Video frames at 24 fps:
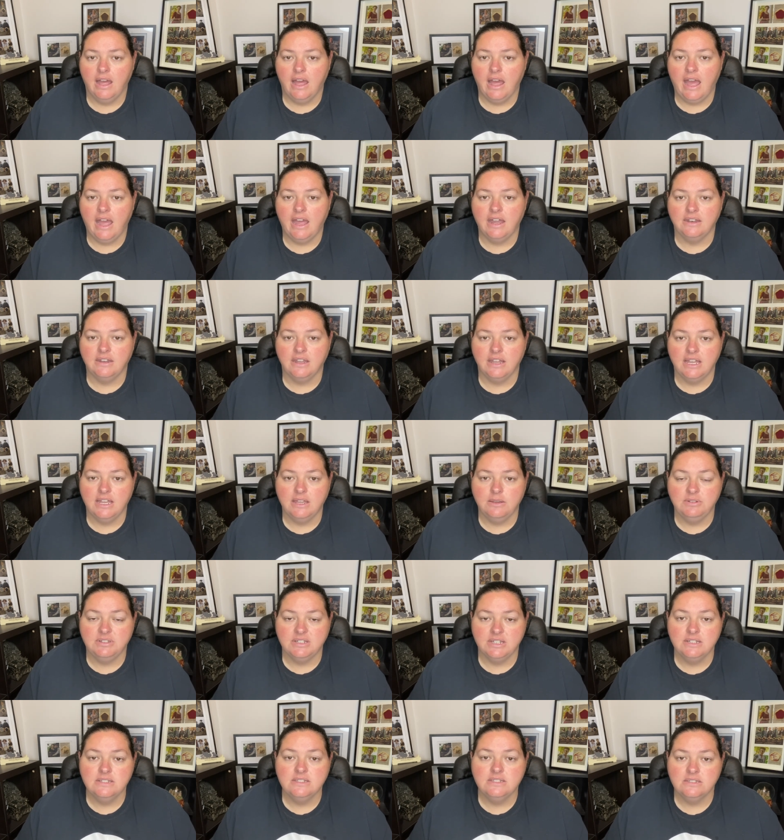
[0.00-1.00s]
And he
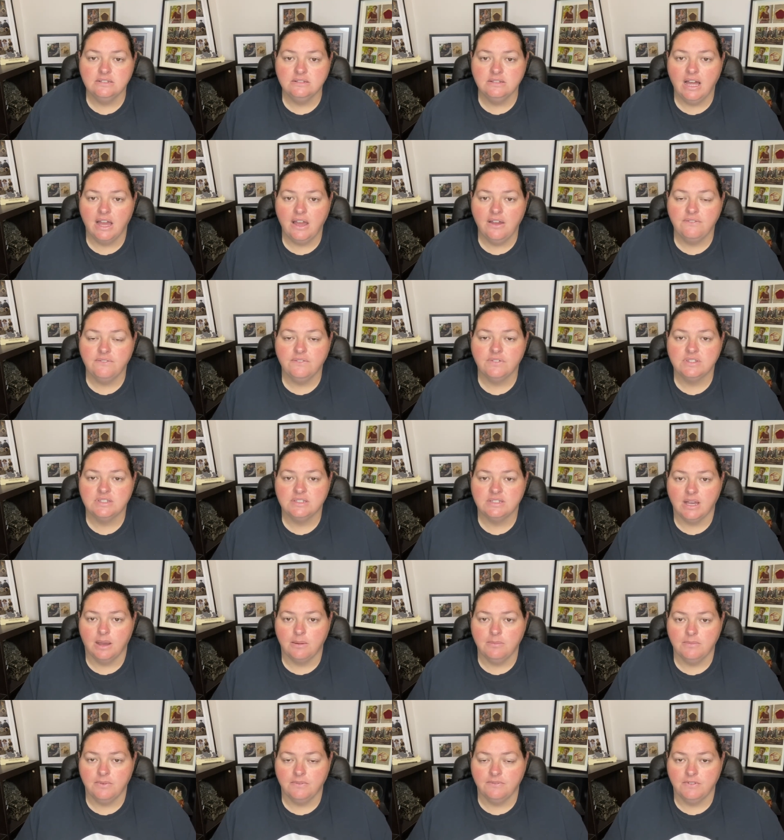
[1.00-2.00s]
did still have
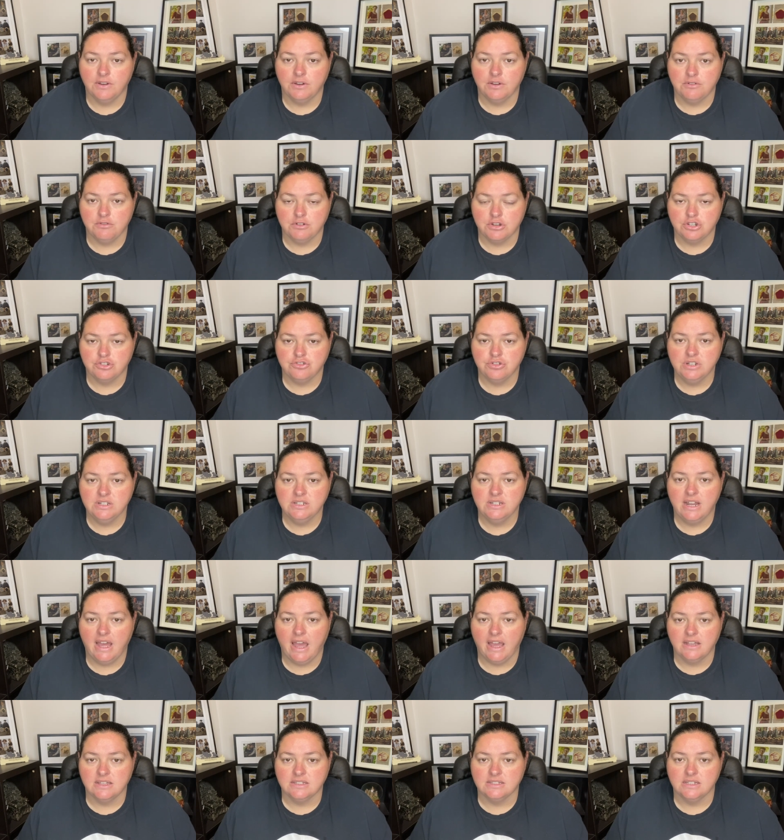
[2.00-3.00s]
some very restricted
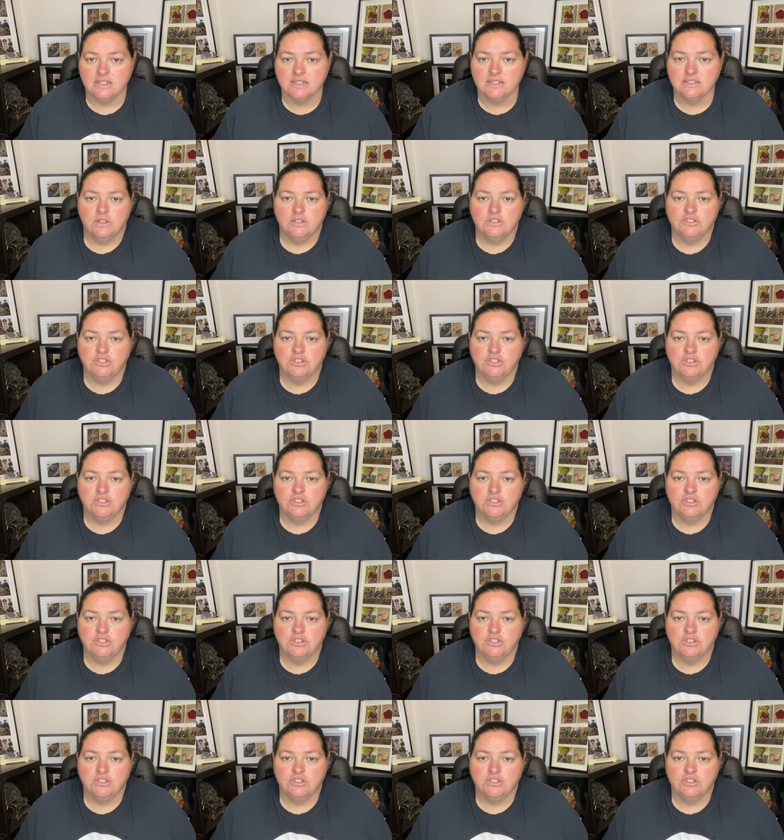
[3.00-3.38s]
access